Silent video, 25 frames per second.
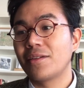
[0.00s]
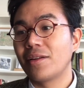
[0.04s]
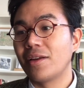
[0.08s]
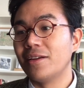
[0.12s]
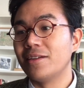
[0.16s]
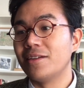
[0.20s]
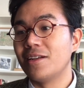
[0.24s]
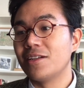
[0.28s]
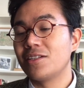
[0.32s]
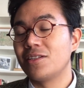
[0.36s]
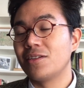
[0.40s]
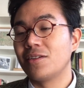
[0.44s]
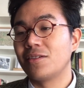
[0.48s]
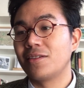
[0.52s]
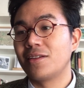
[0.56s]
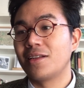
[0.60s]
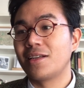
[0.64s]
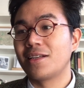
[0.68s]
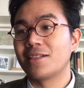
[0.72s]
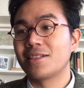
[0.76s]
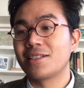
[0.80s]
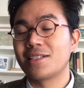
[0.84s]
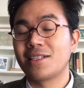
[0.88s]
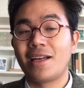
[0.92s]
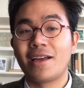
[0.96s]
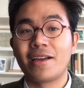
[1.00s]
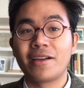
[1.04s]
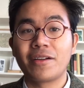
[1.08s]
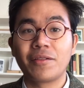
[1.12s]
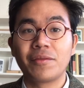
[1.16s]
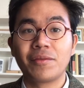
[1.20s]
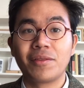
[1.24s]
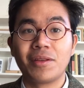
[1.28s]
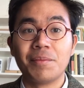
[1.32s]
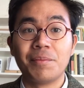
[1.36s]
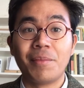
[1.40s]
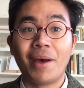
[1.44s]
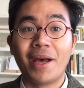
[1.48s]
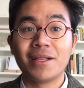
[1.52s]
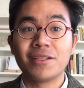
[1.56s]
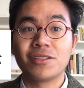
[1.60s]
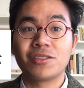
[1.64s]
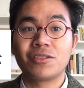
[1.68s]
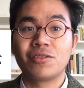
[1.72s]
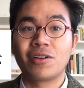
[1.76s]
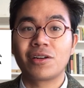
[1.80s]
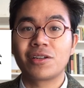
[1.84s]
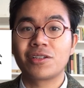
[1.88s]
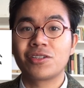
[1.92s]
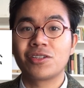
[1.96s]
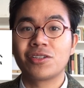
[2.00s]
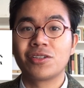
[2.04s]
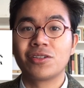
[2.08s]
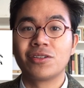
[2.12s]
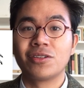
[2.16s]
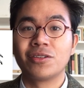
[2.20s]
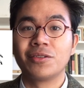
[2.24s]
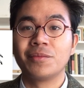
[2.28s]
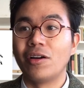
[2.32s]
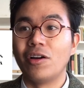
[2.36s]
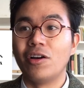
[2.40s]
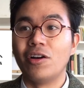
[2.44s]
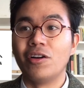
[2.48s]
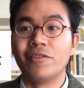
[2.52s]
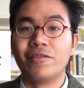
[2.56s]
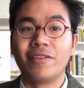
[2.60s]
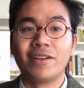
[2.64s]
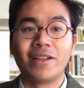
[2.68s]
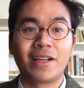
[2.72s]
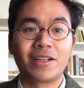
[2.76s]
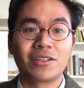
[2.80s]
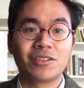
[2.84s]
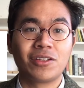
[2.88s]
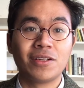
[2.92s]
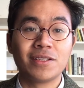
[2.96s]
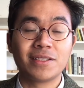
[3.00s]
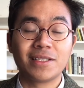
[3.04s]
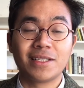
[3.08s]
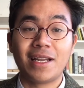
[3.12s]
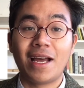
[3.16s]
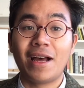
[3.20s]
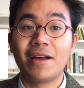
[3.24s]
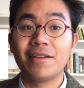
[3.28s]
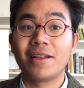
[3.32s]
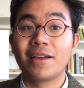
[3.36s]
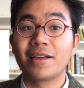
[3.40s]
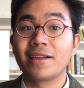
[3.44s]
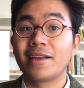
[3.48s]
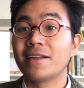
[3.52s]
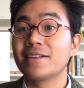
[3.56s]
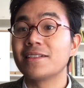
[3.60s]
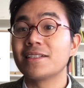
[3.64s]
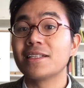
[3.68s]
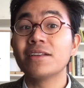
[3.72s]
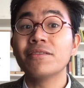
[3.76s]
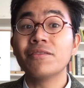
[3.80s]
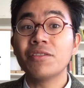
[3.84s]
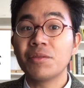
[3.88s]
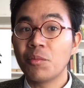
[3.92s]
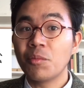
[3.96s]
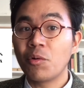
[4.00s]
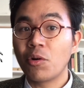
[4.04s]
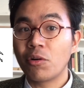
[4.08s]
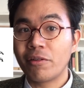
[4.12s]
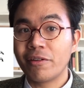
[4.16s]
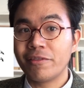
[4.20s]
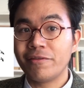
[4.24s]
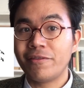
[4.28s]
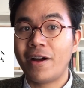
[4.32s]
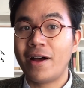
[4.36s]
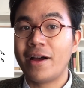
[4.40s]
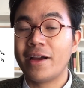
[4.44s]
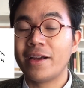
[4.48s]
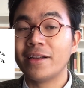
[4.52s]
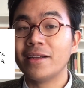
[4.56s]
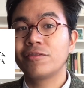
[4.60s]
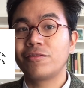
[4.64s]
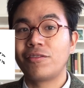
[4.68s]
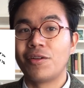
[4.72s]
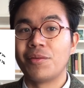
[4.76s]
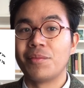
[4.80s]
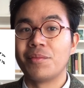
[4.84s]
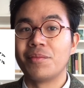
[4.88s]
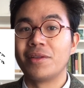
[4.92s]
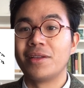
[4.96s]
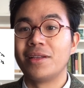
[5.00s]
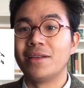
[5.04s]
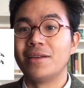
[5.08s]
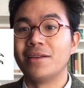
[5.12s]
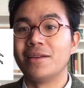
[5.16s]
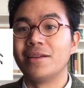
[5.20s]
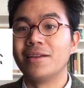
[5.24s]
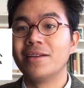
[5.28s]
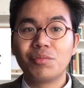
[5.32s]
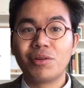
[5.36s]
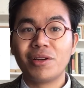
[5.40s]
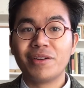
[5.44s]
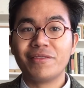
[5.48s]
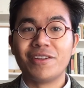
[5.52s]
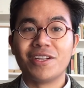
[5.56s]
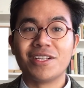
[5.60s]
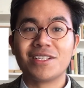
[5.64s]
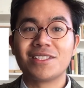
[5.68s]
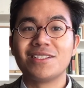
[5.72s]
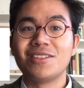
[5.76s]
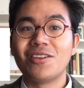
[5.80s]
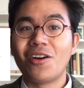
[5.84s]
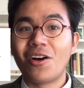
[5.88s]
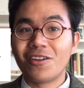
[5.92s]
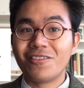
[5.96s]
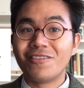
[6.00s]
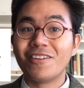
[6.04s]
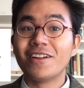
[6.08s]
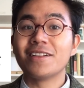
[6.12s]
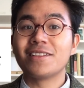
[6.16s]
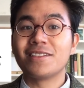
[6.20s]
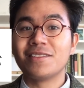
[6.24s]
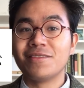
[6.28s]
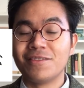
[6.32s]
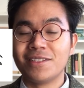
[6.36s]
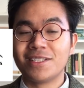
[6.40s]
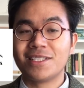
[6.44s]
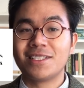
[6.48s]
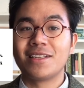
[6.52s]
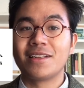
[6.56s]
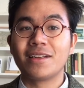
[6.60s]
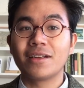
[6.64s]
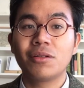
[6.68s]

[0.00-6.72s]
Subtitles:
additional things like the band structure of electrons and how that gets even more refined from the previous non-relativistic